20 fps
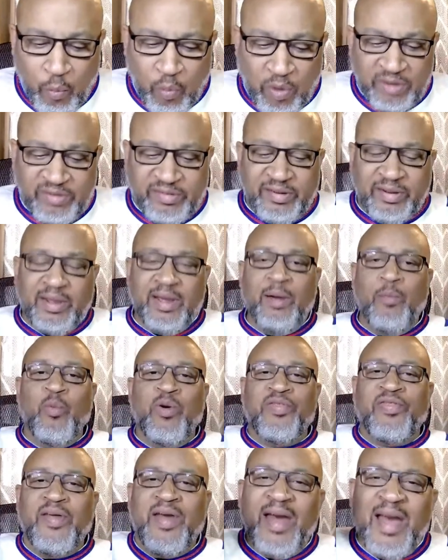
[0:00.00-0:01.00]
Once again,
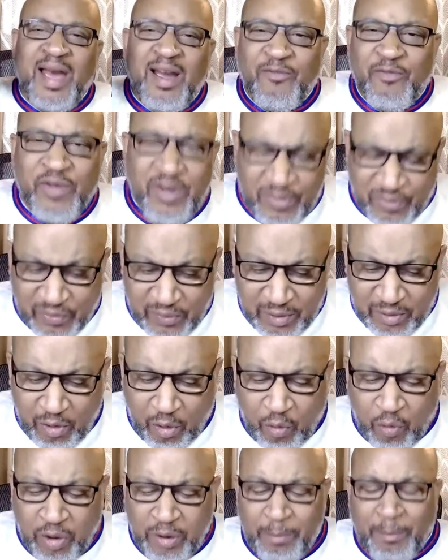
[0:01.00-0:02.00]
with everything
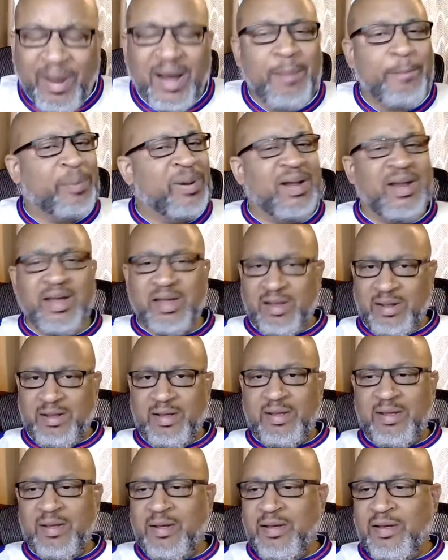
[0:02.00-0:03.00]
on my plate,
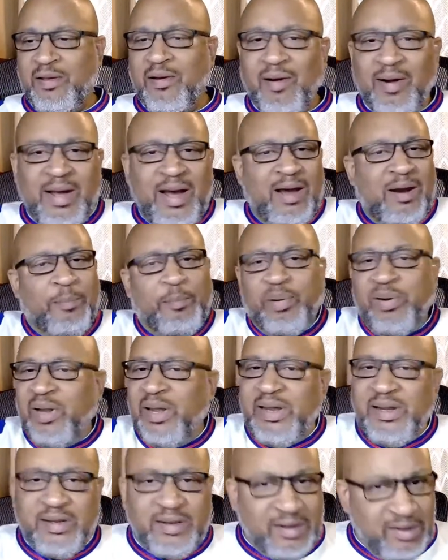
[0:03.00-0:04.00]
y'all got a
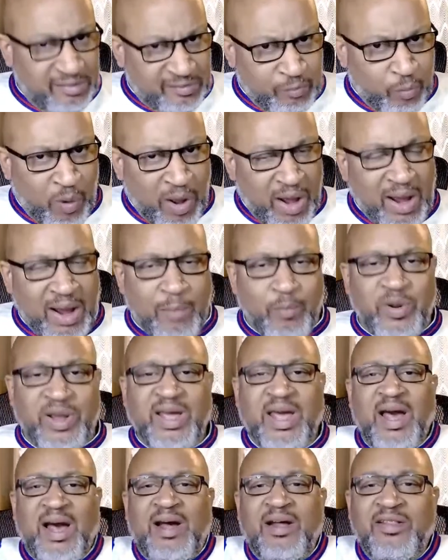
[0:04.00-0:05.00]
plate this wide
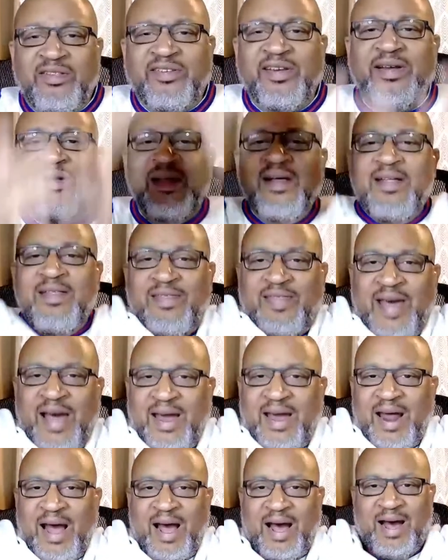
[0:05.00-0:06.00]
with content
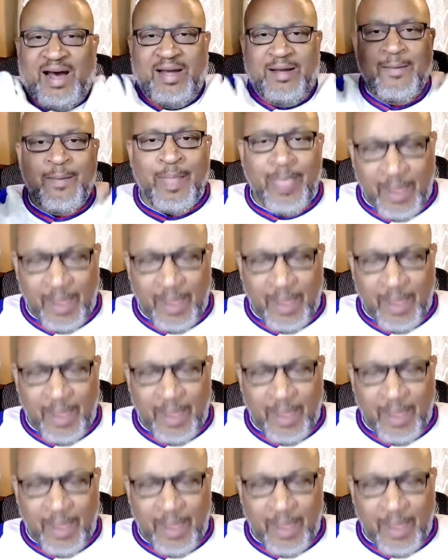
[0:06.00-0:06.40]
that high.